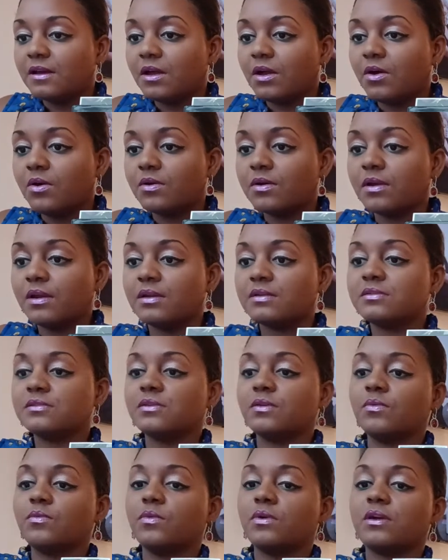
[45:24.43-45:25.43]
Okay,
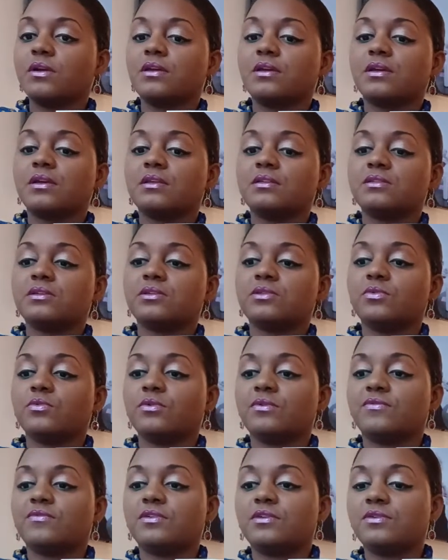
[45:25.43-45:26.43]
so we're going to get to the
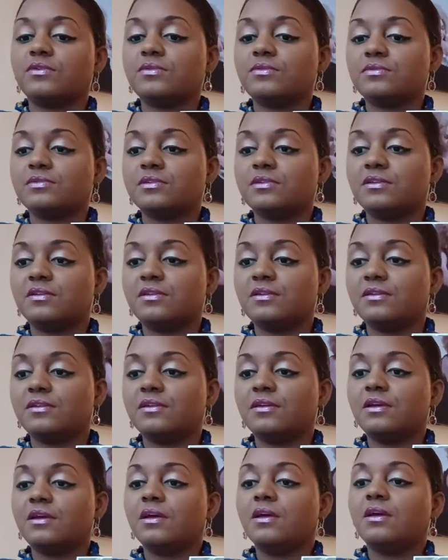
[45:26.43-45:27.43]
reviews.
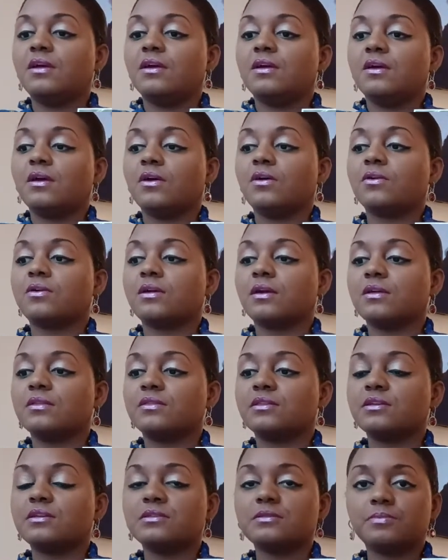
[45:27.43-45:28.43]
Okay,
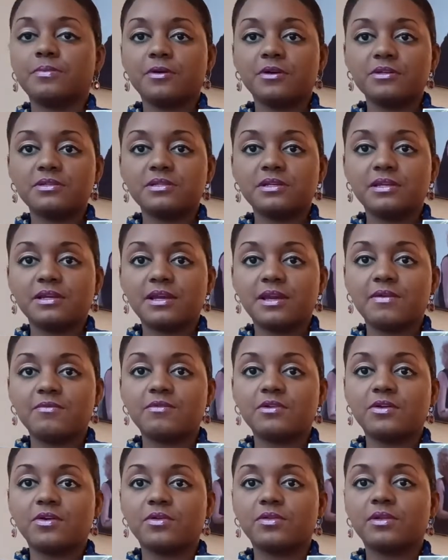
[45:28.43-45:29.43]
this person gave
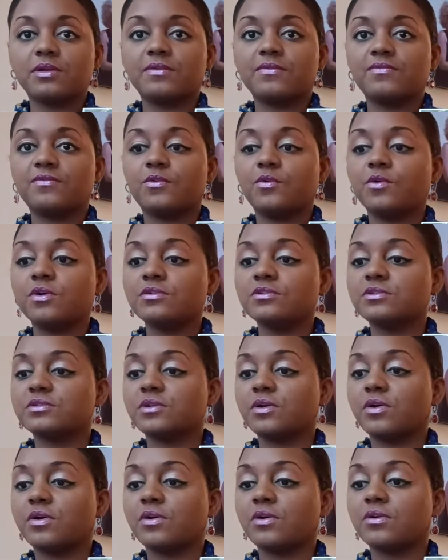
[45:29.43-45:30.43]
it only 4
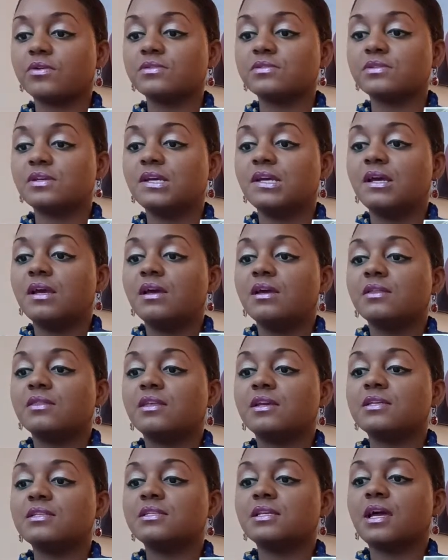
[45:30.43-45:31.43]
stars.
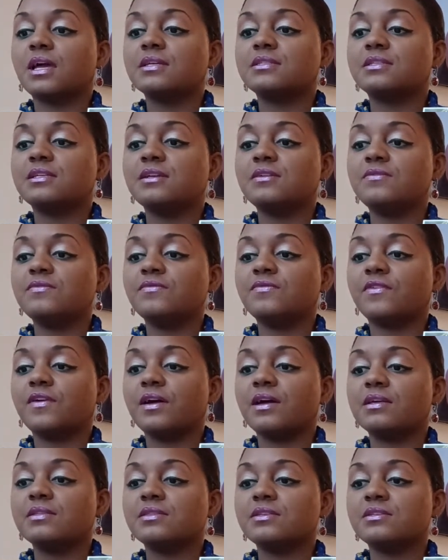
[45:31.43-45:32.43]
They said, I didn't
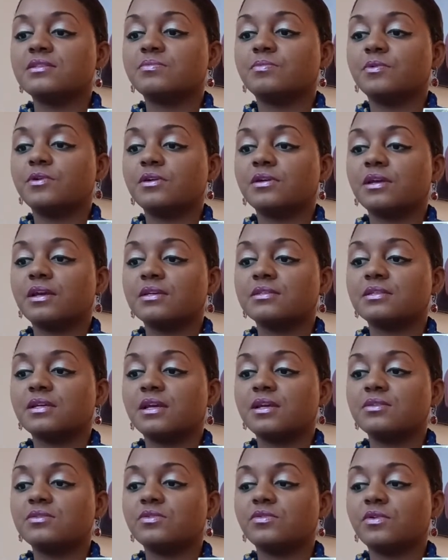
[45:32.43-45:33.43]
find this book as
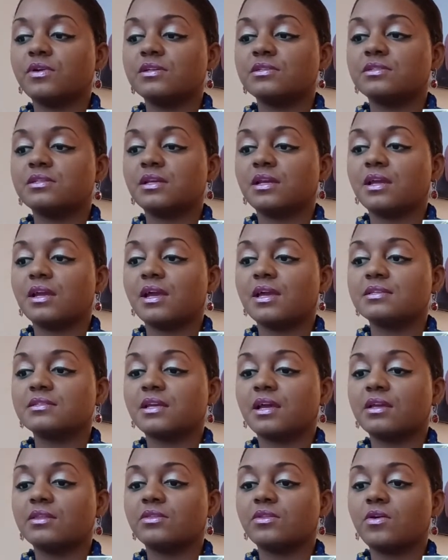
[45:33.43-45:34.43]
interesting as
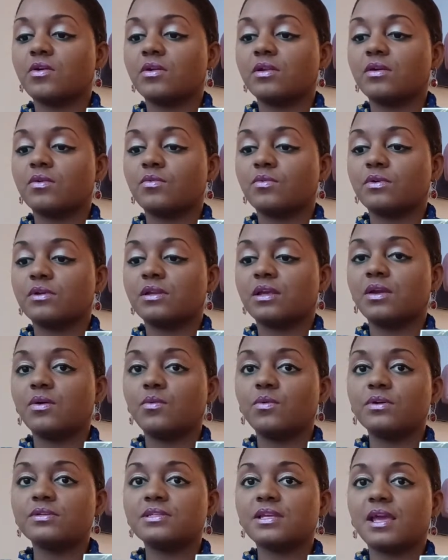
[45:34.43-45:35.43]
I thought I would. It
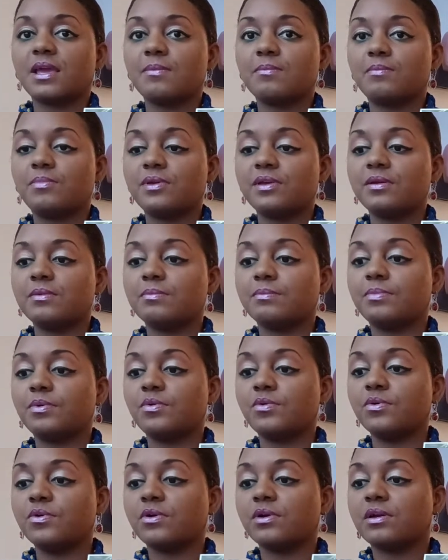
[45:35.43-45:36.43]
was a bit
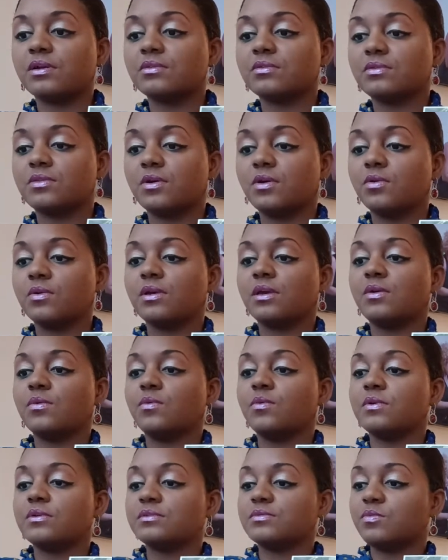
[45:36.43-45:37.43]
boring, though it
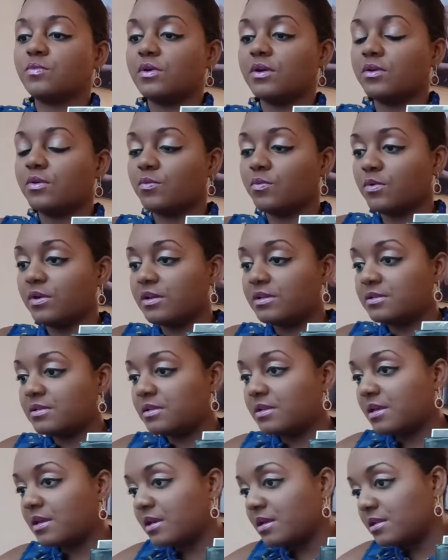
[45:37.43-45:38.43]
was well written
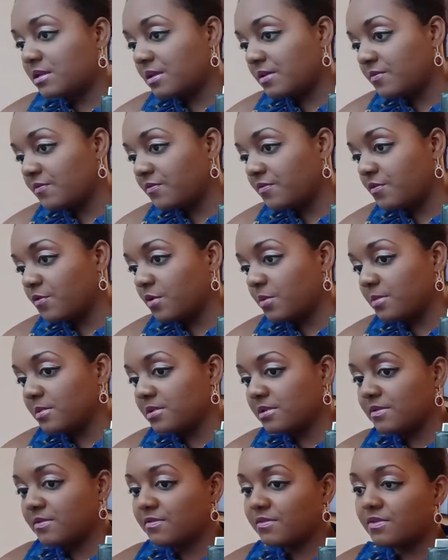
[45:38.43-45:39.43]
and
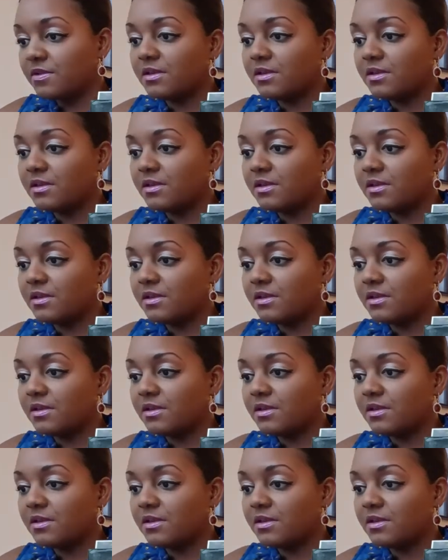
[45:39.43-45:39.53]
informative.